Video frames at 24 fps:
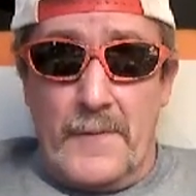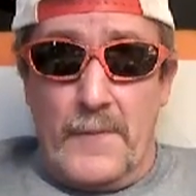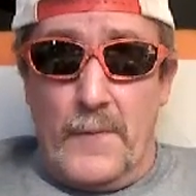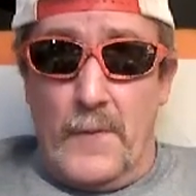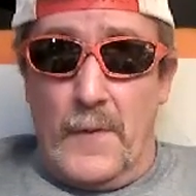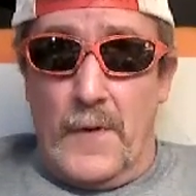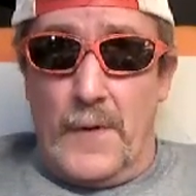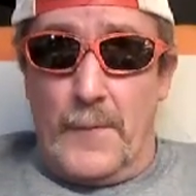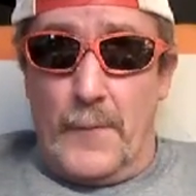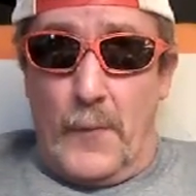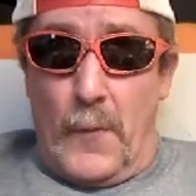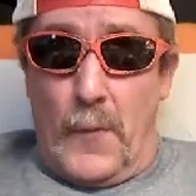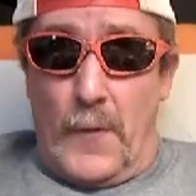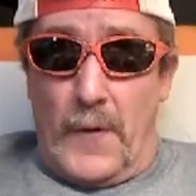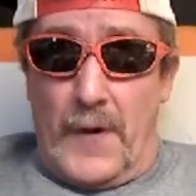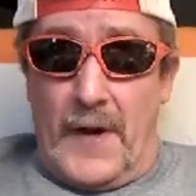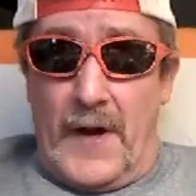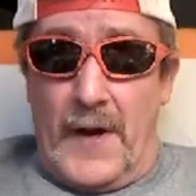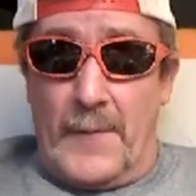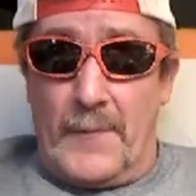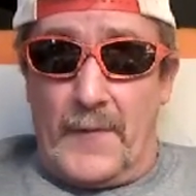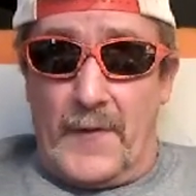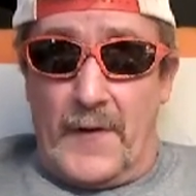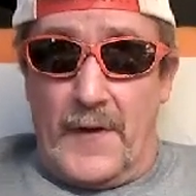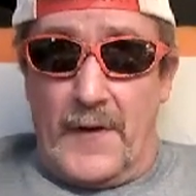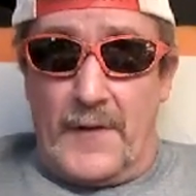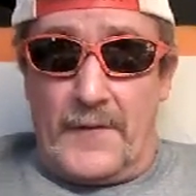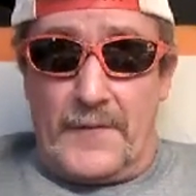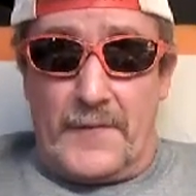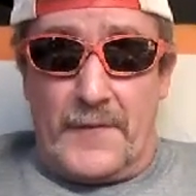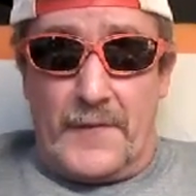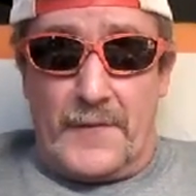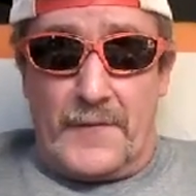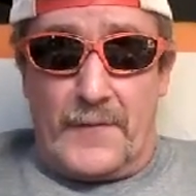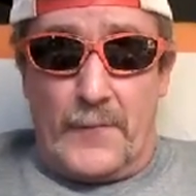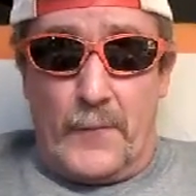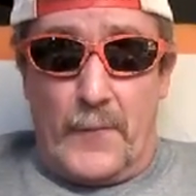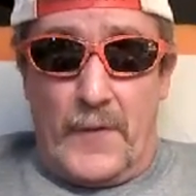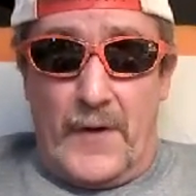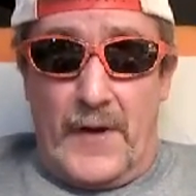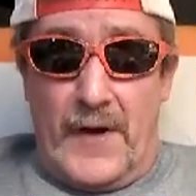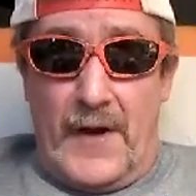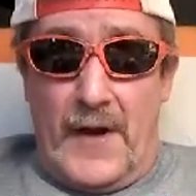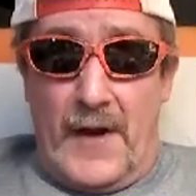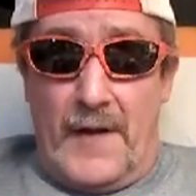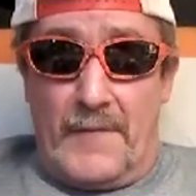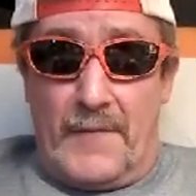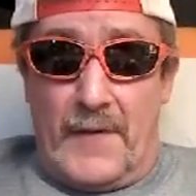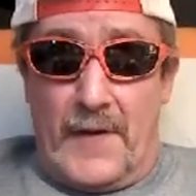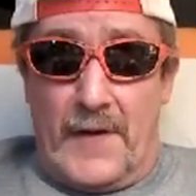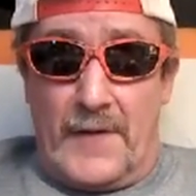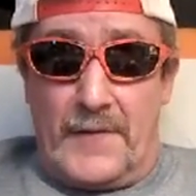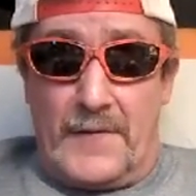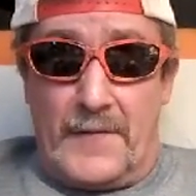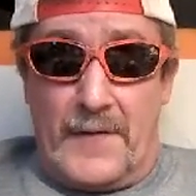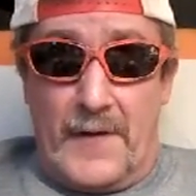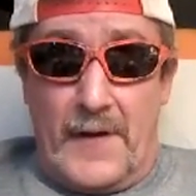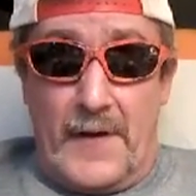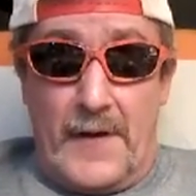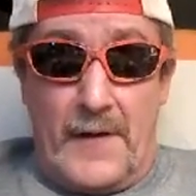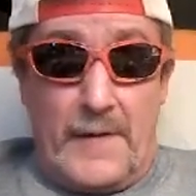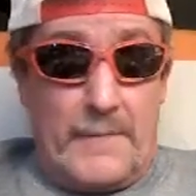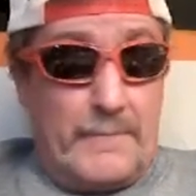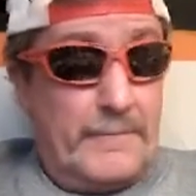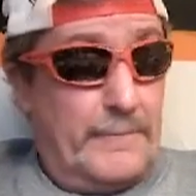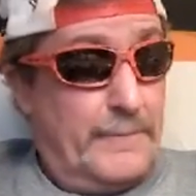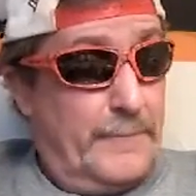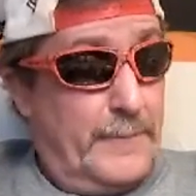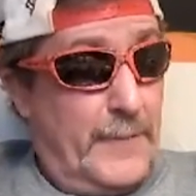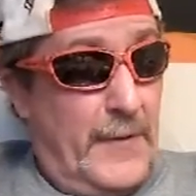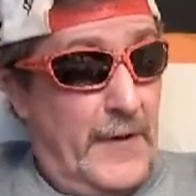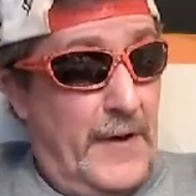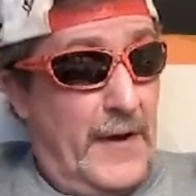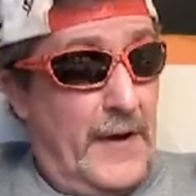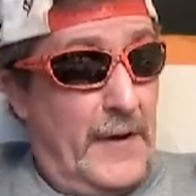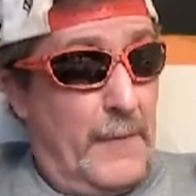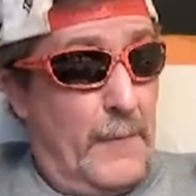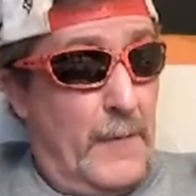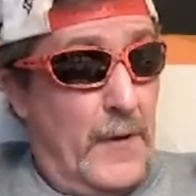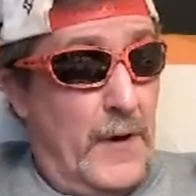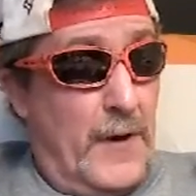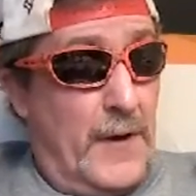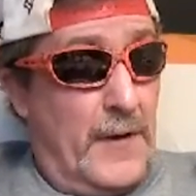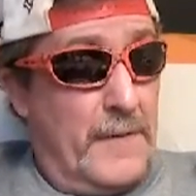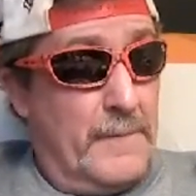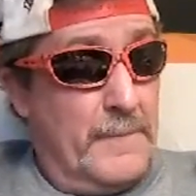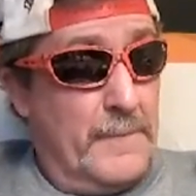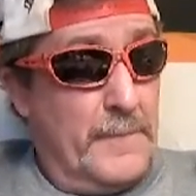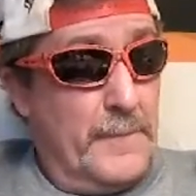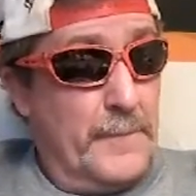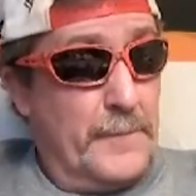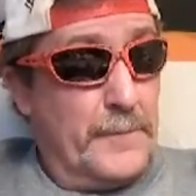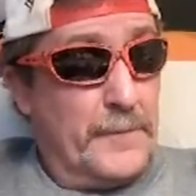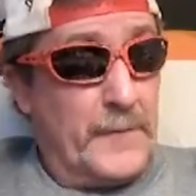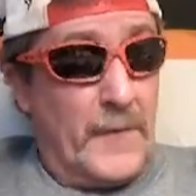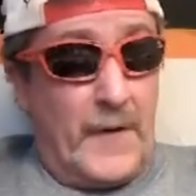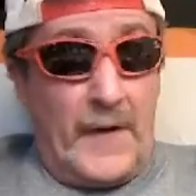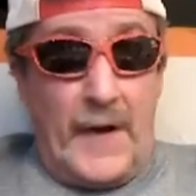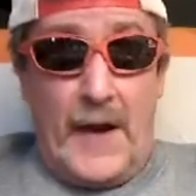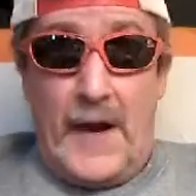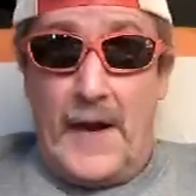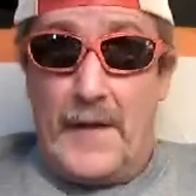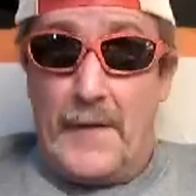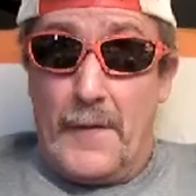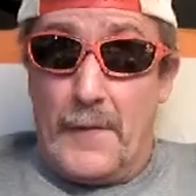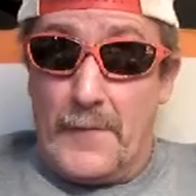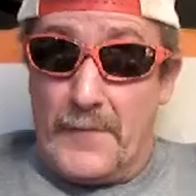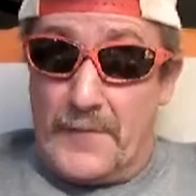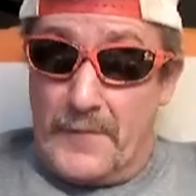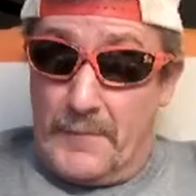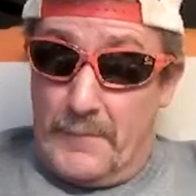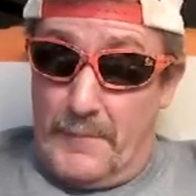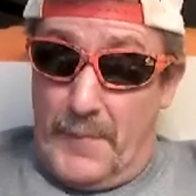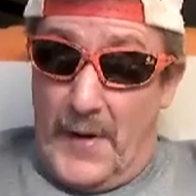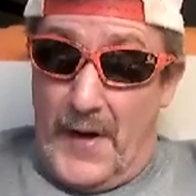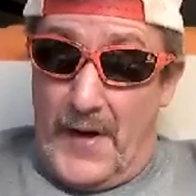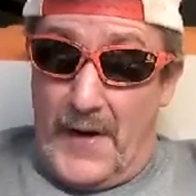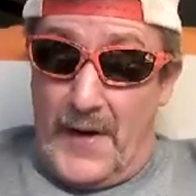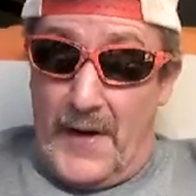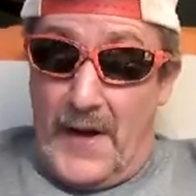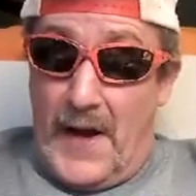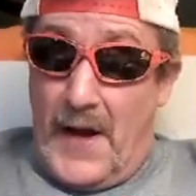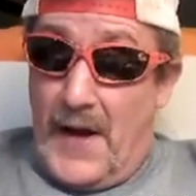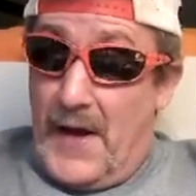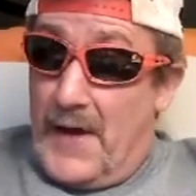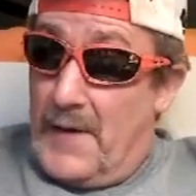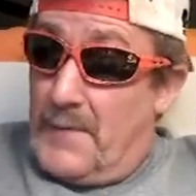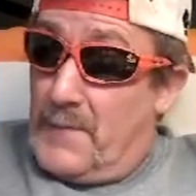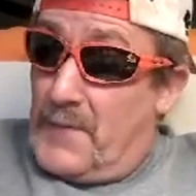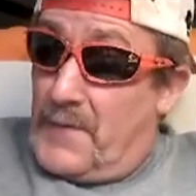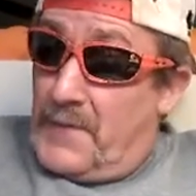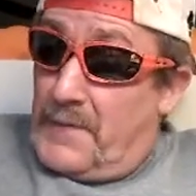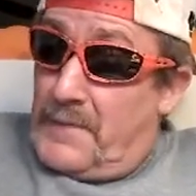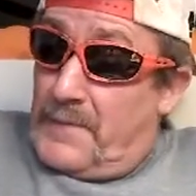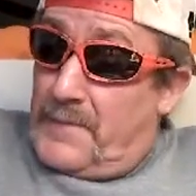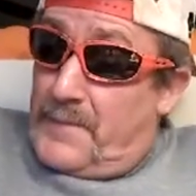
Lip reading: won more games against us than we have against them. But anyway, today there's some big games.